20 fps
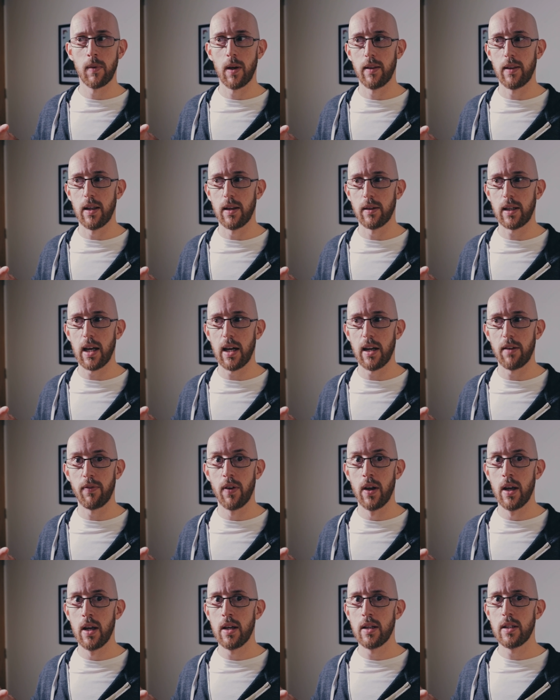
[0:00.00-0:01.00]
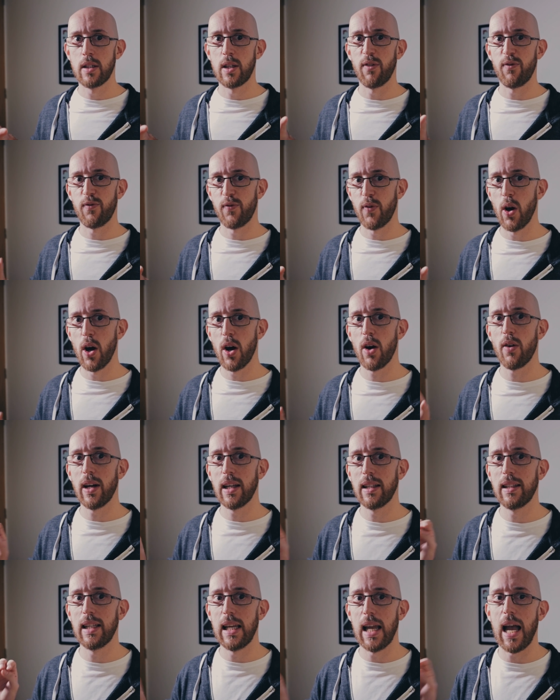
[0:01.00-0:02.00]
and then kind of
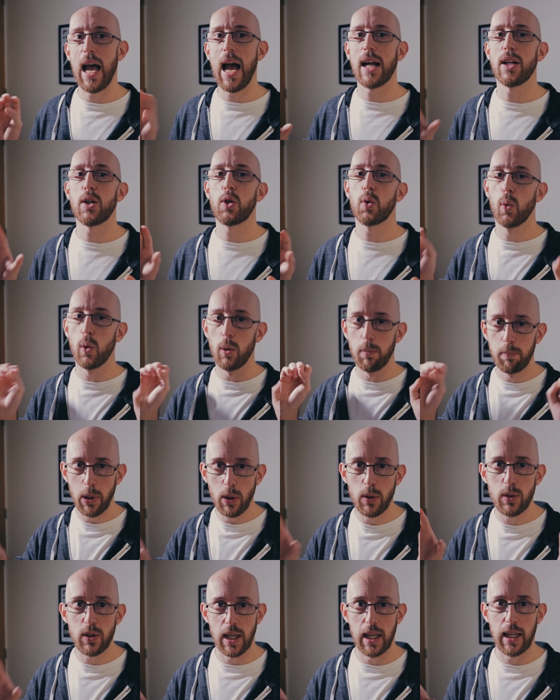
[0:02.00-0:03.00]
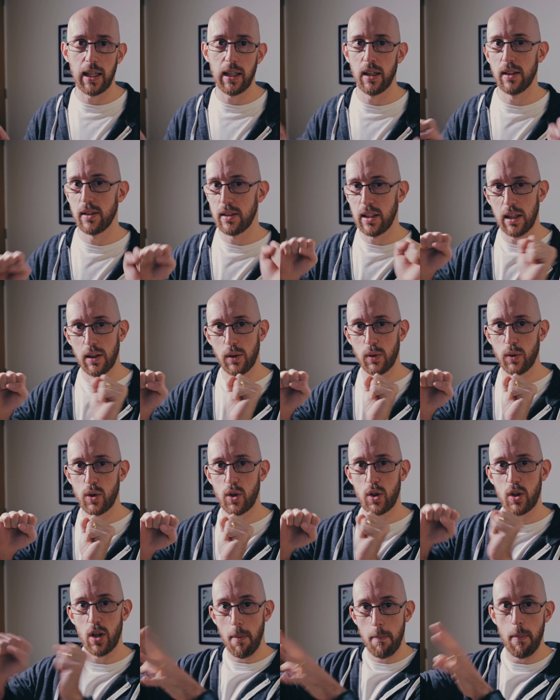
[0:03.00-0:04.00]
deferring the actual booting until
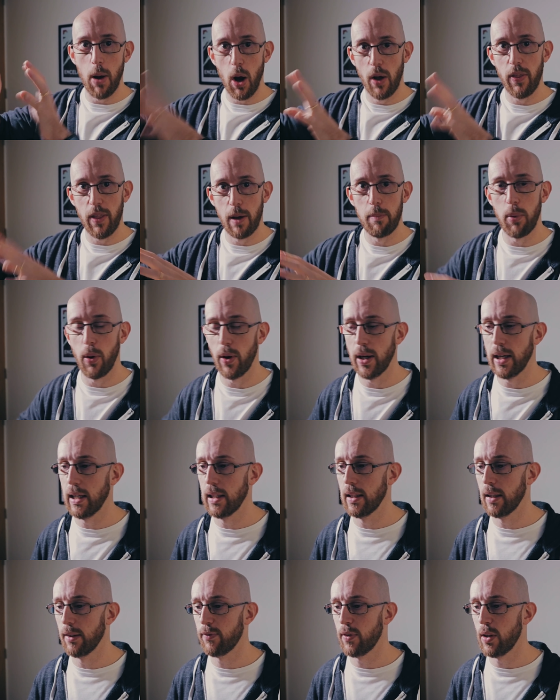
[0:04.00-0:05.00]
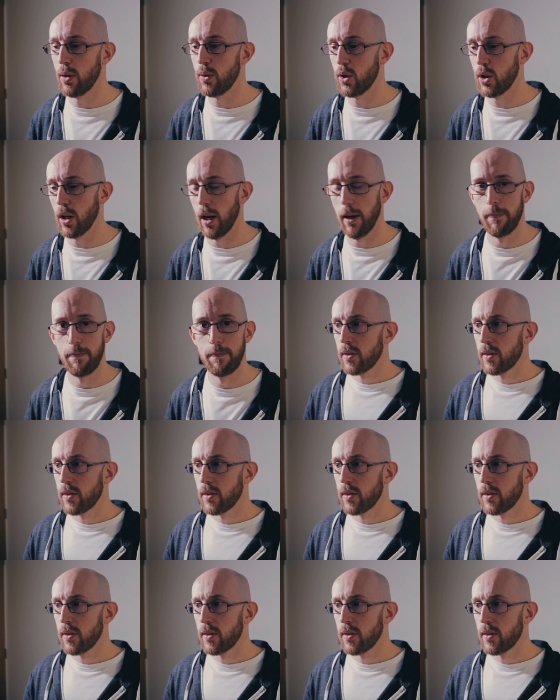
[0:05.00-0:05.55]
some other point in the future.